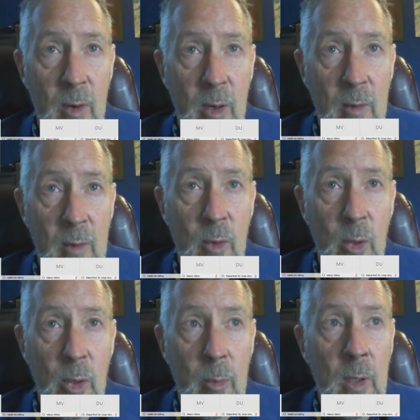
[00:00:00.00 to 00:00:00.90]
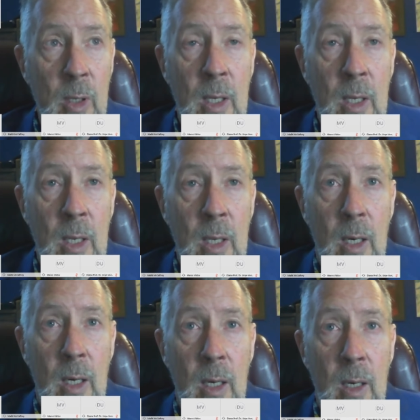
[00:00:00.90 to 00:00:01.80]
very vulnerable
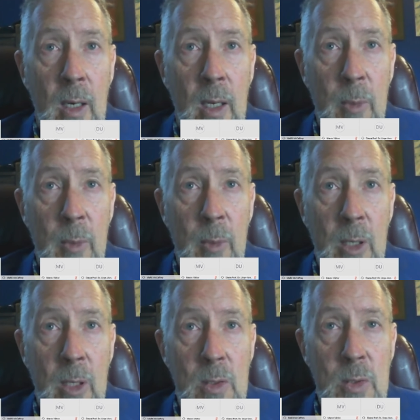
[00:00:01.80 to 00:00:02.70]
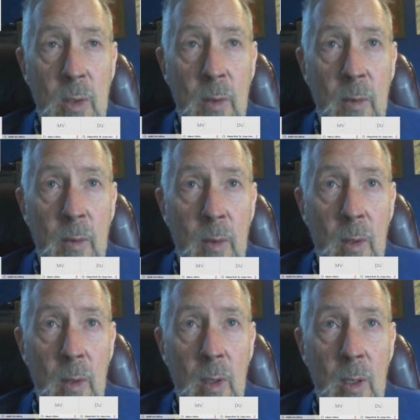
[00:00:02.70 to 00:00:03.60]
because you
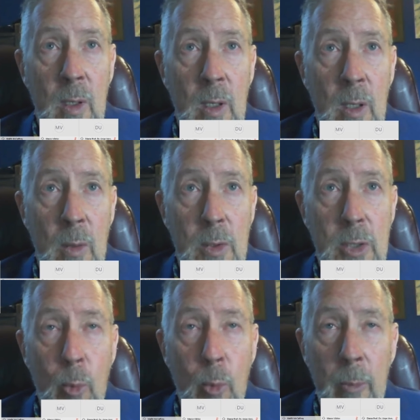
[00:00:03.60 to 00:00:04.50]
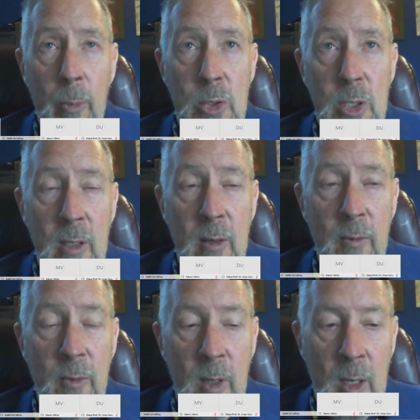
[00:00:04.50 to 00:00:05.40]
know, the top 1% of